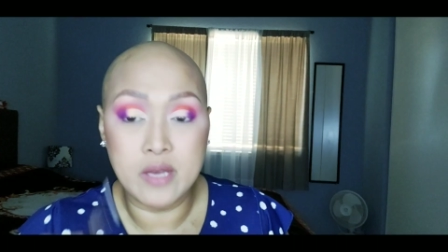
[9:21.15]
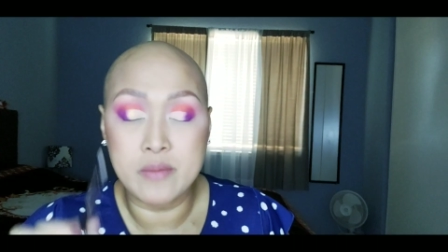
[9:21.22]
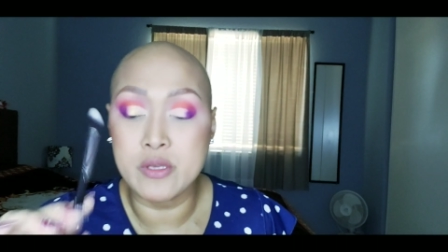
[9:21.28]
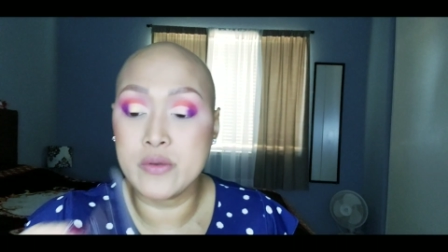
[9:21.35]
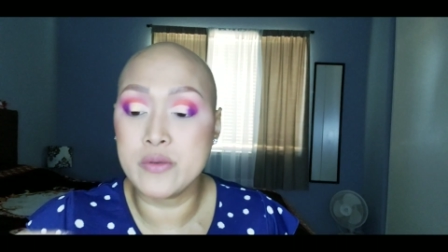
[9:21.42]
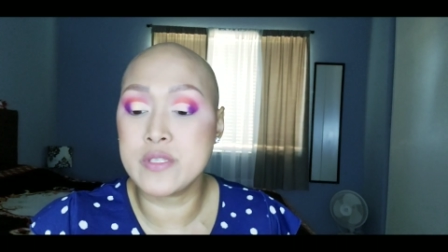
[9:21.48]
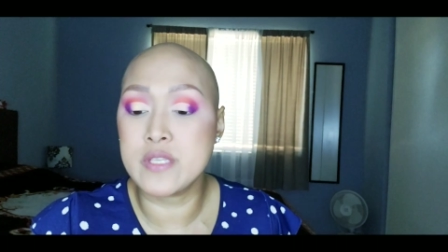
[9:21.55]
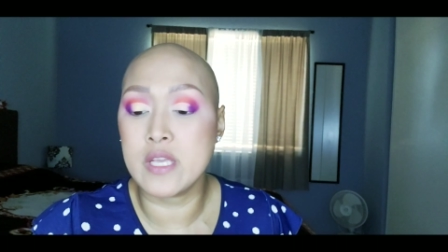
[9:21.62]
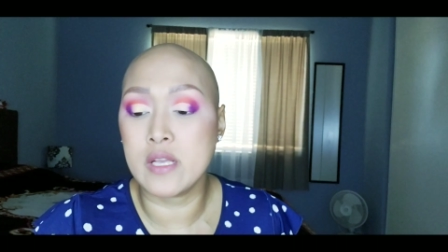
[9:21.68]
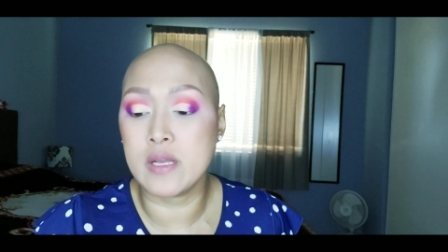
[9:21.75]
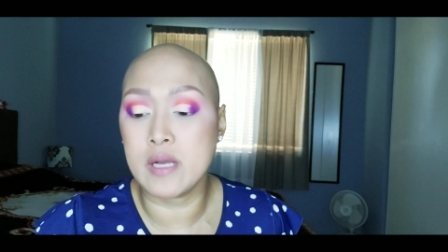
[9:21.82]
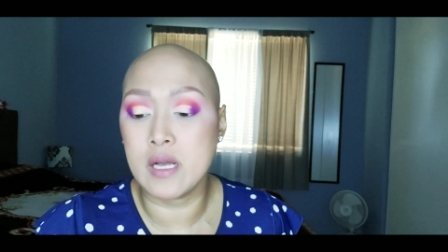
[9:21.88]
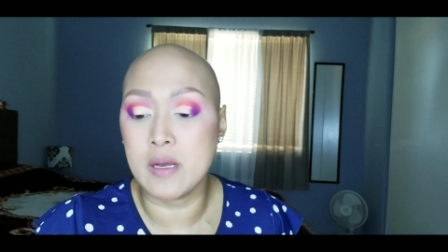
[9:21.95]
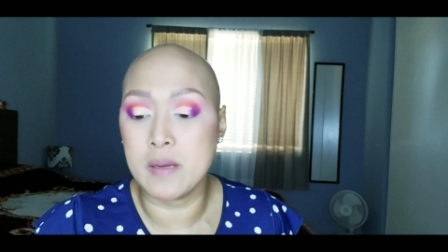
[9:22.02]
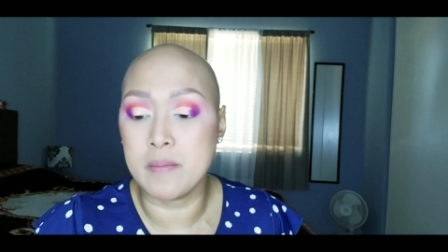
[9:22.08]
I'm using
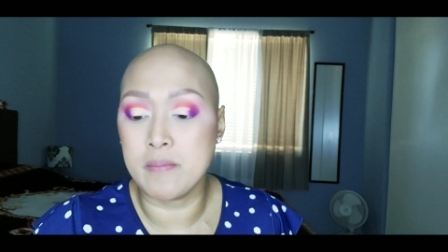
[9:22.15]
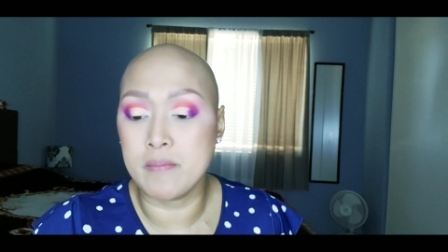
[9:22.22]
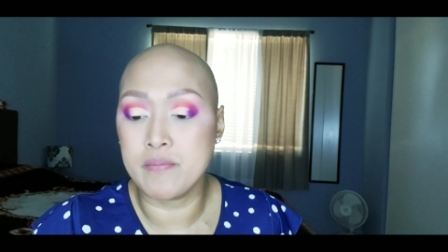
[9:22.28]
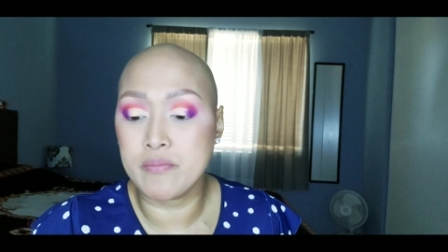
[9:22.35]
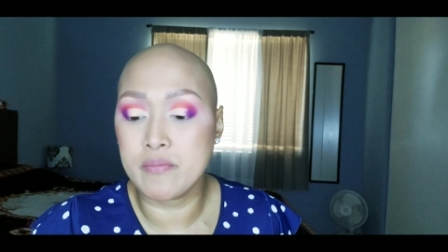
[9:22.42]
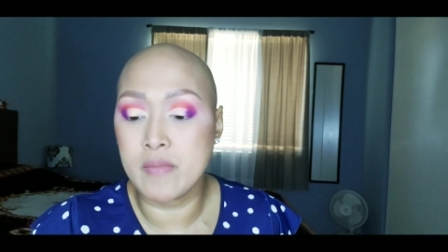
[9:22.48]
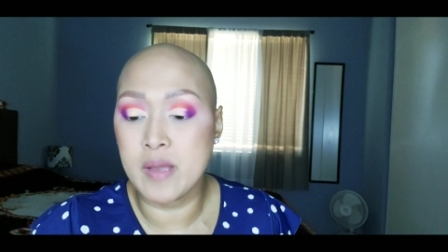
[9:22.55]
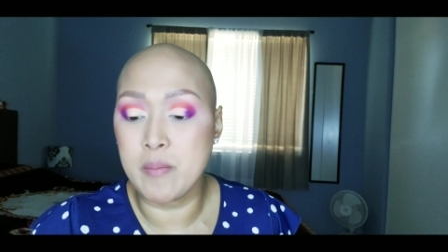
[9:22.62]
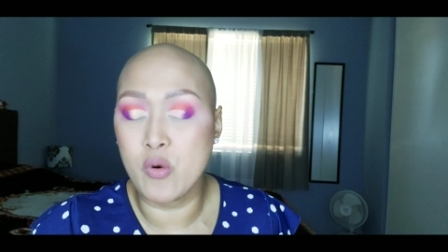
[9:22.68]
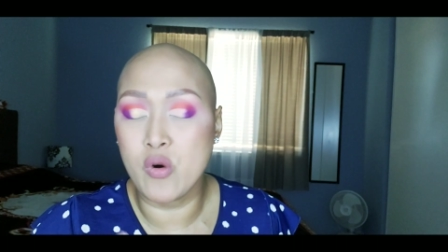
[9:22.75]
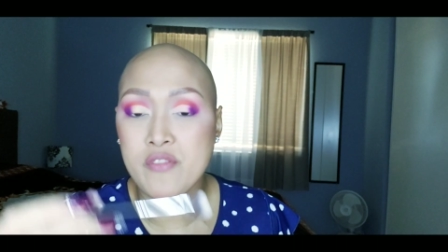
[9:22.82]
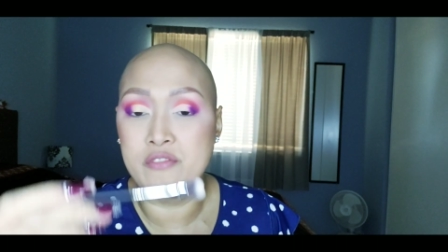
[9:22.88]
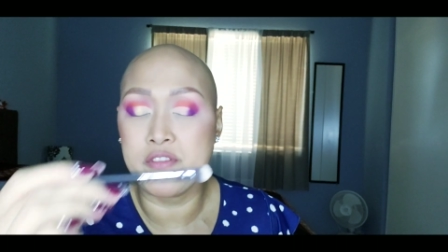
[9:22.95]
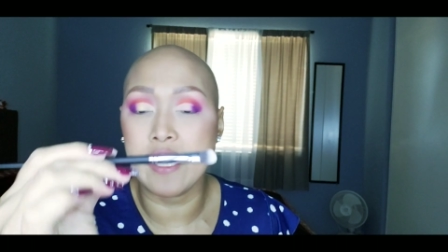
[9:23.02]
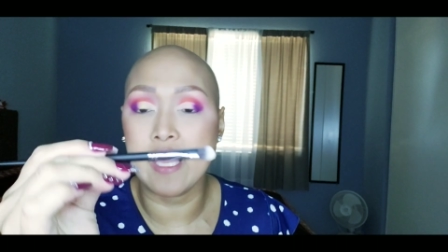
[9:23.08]
um, my
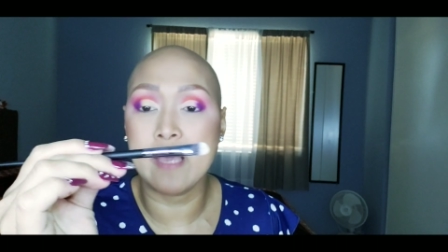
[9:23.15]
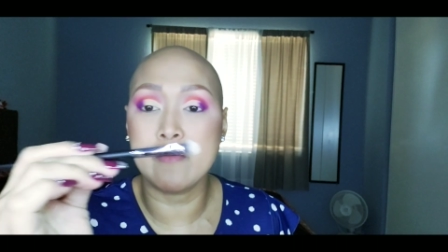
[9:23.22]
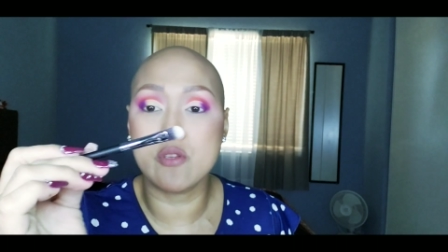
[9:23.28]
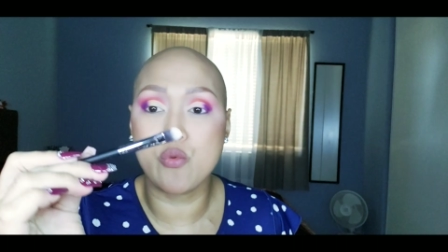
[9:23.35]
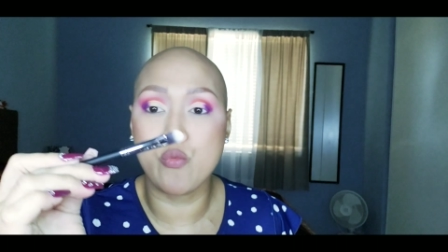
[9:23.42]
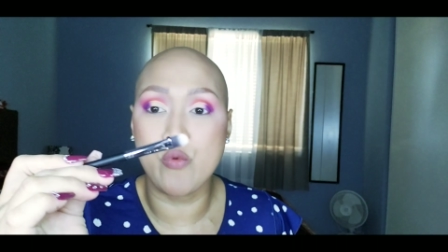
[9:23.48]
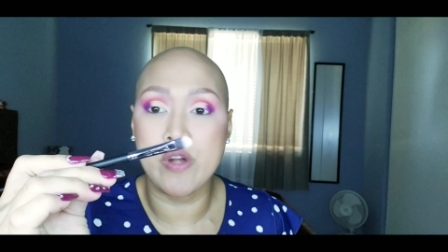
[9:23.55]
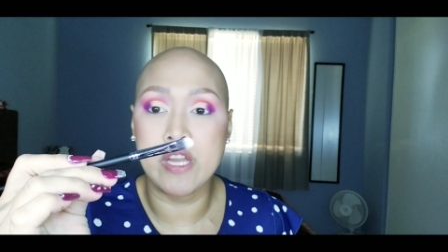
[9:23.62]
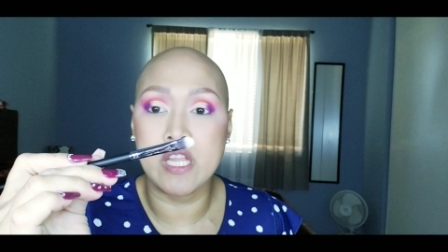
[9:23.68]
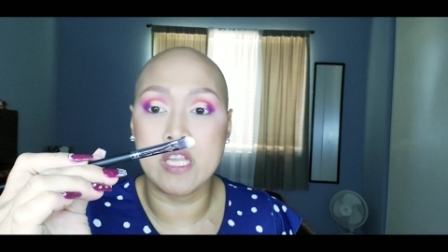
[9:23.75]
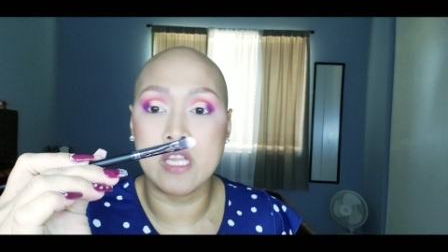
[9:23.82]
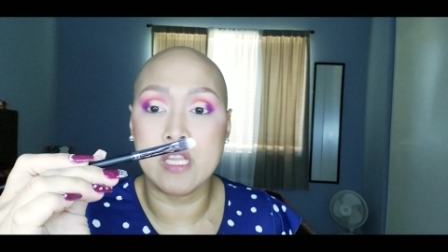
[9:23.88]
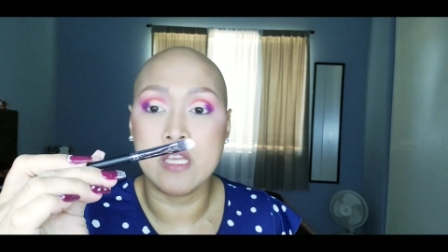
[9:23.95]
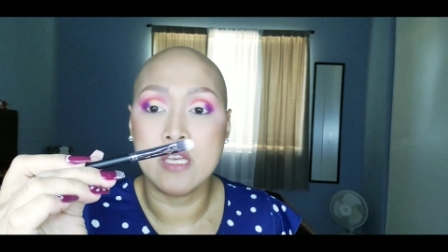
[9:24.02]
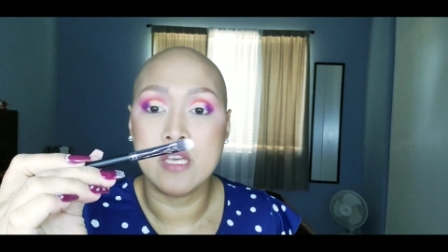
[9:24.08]
Morphe
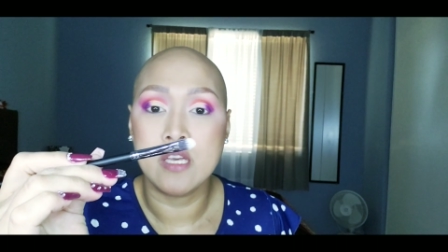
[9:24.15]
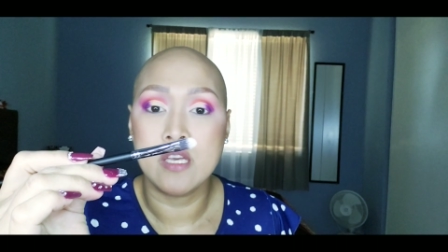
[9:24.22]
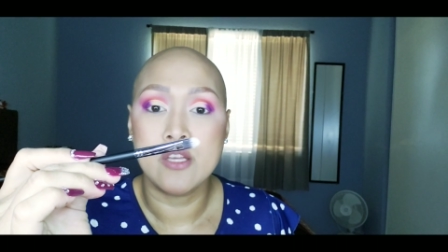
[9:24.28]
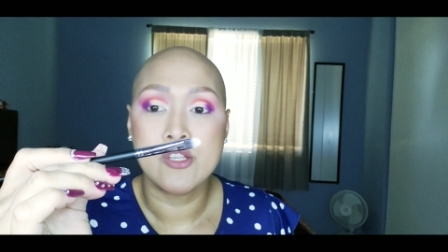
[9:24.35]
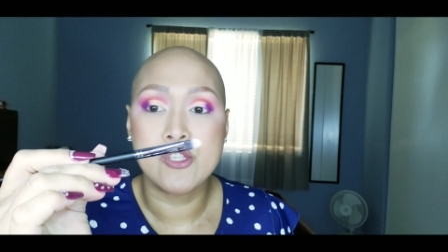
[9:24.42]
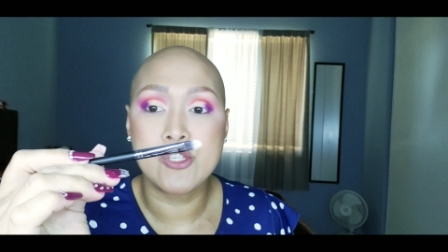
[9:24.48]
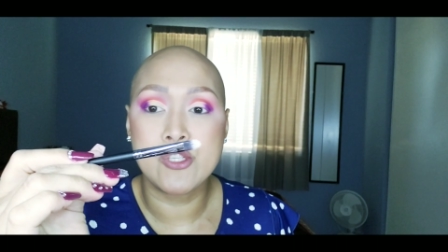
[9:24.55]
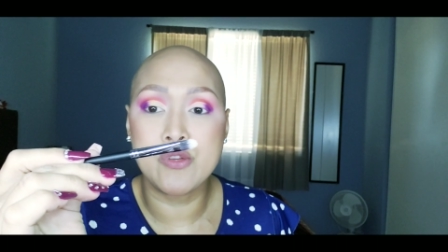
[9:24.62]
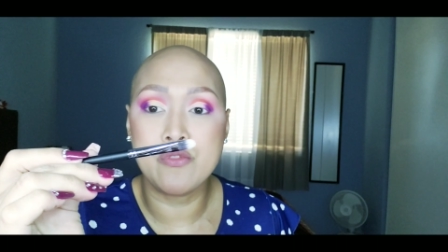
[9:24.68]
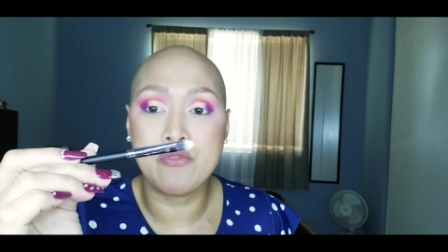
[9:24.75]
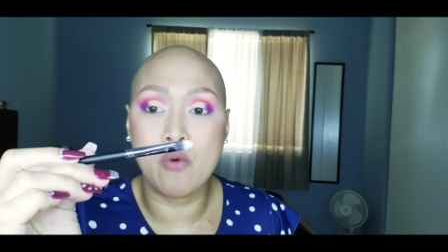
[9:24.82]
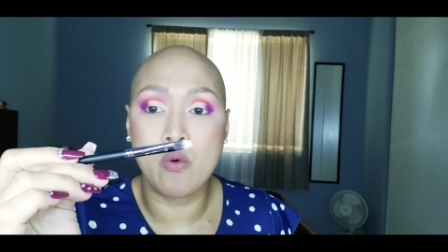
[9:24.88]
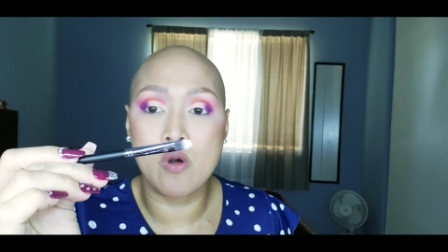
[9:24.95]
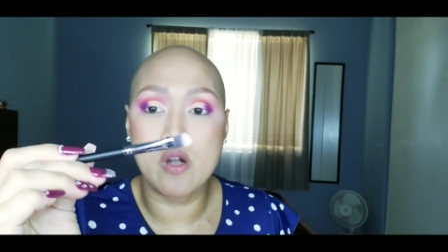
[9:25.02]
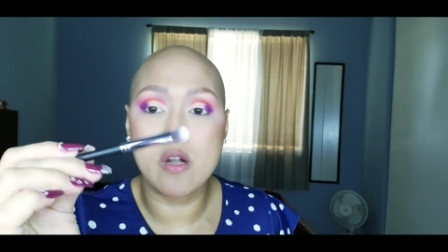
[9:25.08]
M20
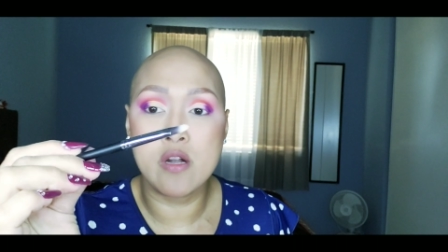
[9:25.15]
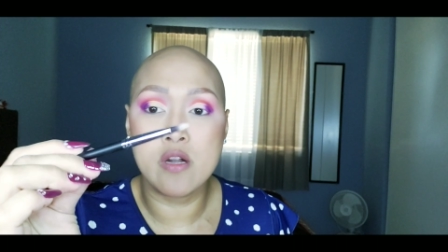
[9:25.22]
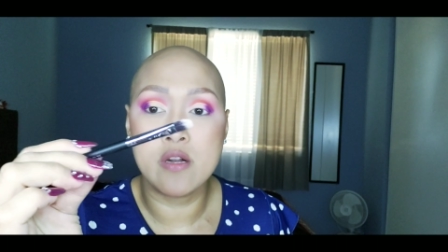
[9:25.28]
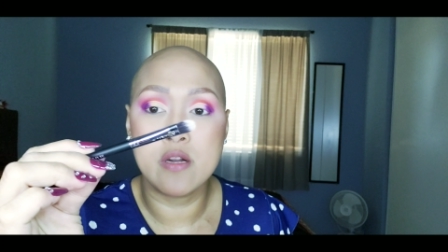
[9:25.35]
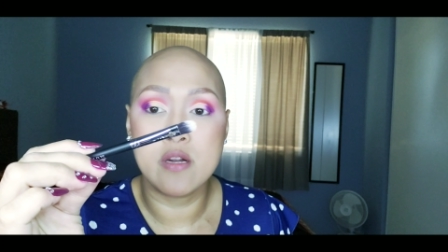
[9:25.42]
2.4